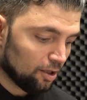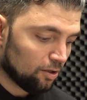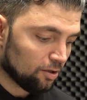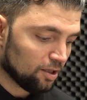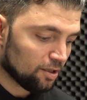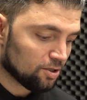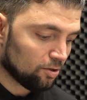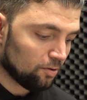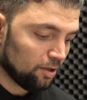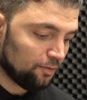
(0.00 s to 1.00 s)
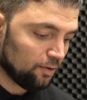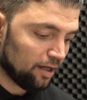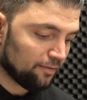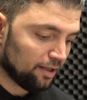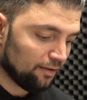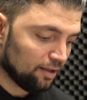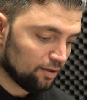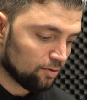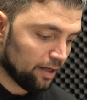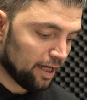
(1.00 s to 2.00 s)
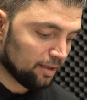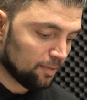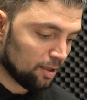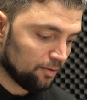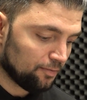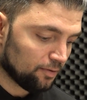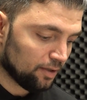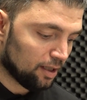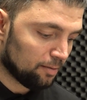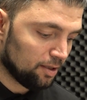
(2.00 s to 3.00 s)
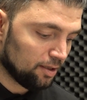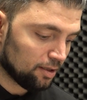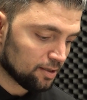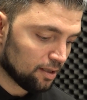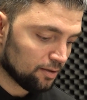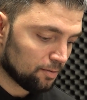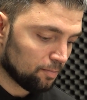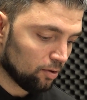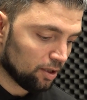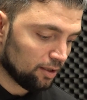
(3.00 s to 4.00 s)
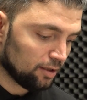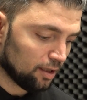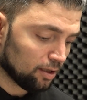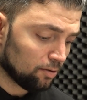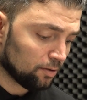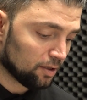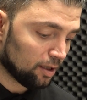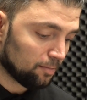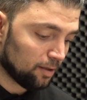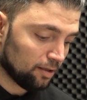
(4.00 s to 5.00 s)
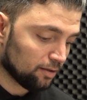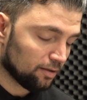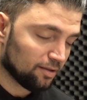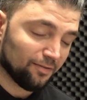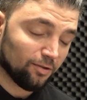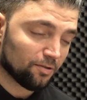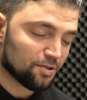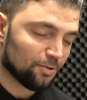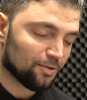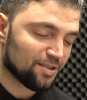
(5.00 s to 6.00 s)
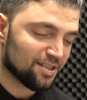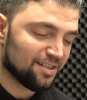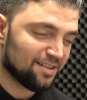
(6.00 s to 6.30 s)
Okay, so if you have anything to add, maybe for the Armenians under blockade in Nagorno-Karabakh, the floor is yours.